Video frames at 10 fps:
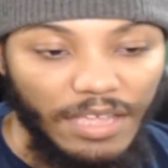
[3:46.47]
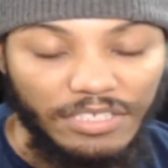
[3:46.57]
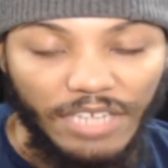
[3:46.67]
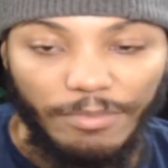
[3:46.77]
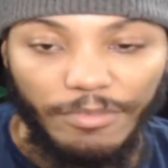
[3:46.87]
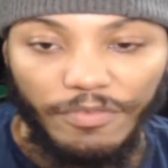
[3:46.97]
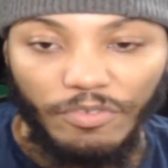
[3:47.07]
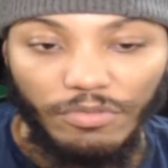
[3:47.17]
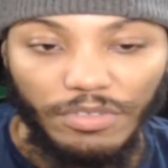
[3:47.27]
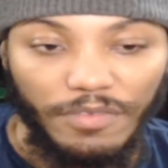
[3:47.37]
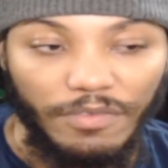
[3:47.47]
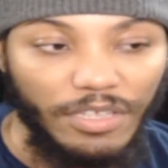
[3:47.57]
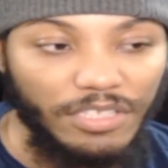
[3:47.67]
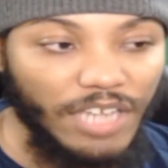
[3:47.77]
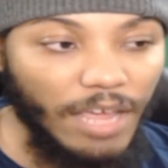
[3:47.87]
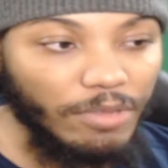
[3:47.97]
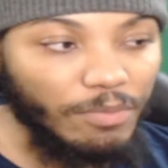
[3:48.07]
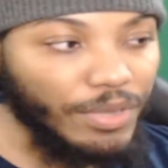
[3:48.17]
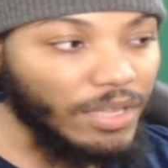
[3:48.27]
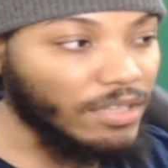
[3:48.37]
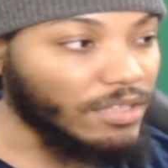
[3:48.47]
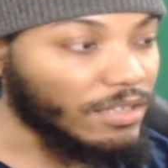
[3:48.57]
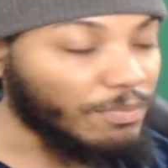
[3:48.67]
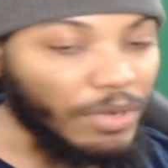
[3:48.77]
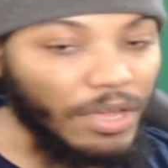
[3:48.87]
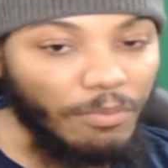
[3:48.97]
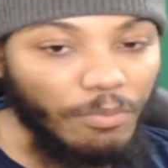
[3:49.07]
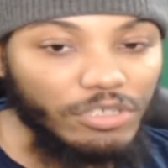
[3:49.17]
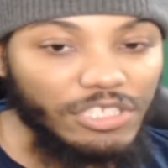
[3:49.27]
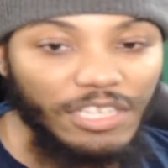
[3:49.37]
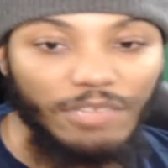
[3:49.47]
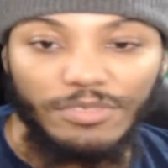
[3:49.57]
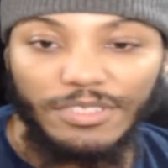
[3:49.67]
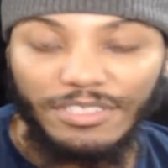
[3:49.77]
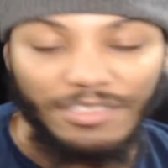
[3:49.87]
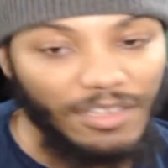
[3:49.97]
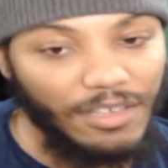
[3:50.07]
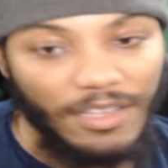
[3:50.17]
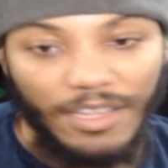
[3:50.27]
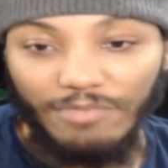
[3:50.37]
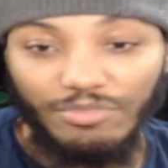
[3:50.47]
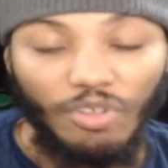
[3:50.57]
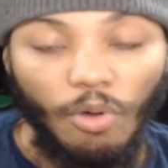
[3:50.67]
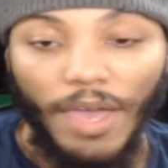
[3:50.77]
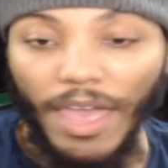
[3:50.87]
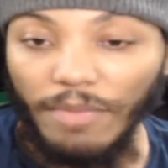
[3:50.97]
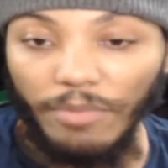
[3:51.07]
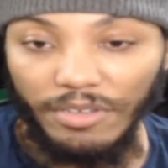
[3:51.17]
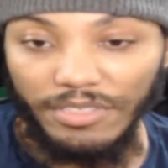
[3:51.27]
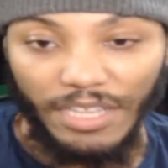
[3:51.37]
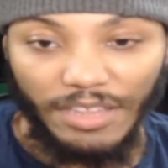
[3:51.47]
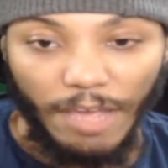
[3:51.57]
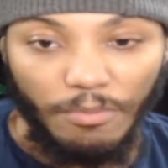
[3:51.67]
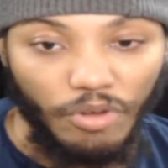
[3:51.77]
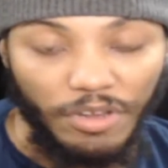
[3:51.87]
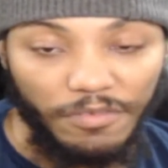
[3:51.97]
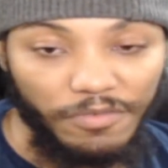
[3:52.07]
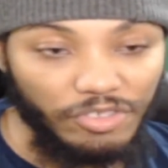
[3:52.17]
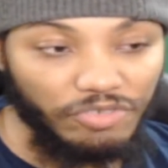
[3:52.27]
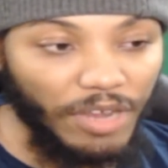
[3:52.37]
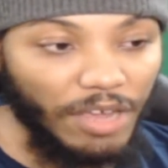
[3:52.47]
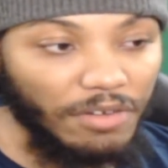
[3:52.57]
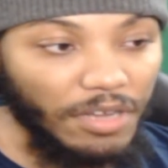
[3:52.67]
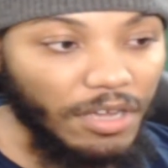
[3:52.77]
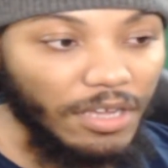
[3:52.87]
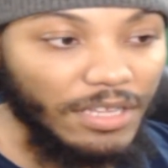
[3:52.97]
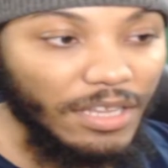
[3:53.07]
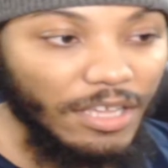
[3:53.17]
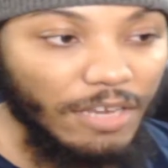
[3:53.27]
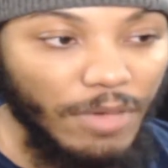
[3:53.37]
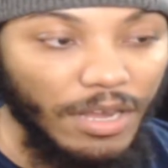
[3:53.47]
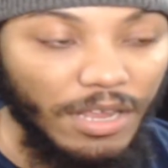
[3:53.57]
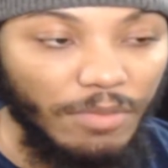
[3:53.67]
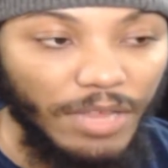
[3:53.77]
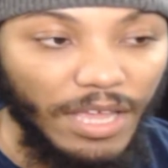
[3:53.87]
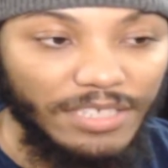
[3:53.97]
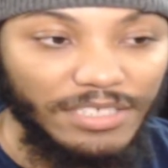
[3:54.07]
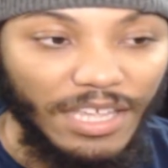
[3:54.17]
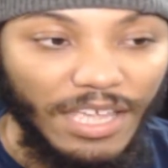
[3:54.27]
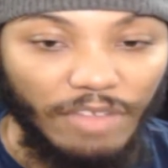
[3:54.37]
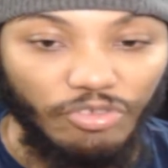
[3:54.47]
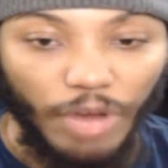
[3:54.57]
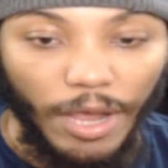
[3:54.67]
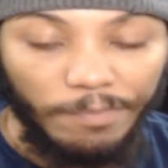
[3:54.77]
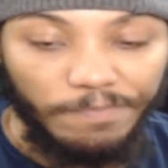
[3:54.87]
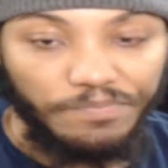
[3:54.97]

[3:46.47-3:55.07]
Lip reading: He jabbed a few, he jabbed a bit, but mostly he was throwing haymakers at that boy in the first round. He didn't get him out of there, but like I said, he got dropped.